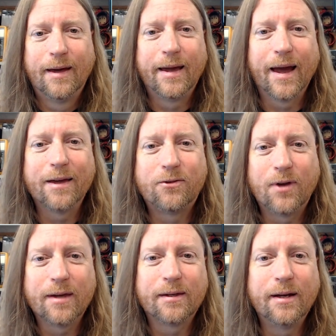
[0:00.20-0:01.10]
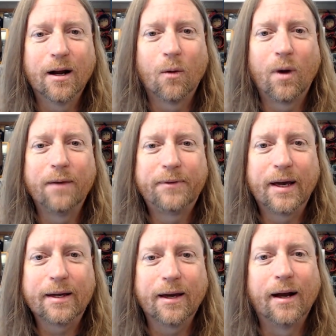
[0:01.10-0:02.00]
Hey guys, Jason here at
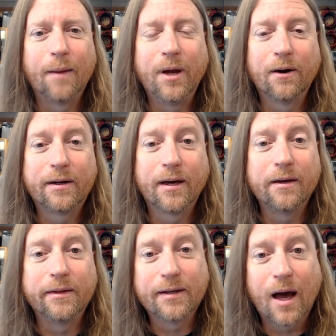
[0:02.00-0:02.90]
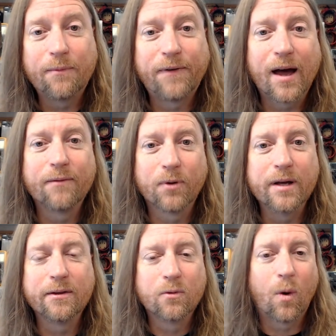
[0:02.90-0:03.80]
Wāvtech, and I'm here to tell you the top 5
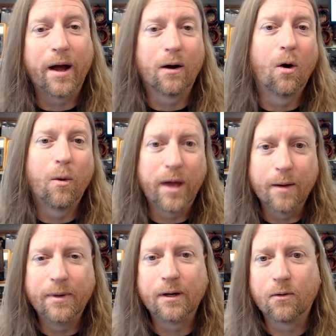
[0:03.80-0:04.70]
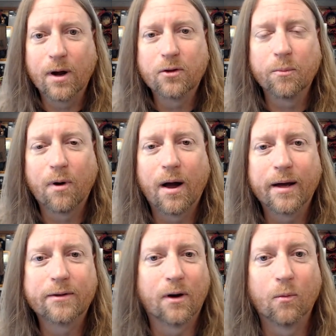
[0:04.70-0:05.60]
reasons why our OEM integration
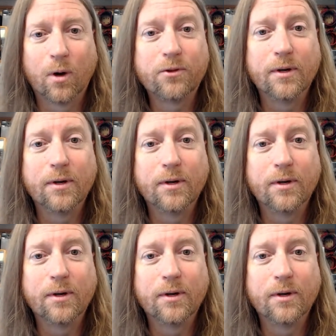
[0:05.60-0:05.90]
products are what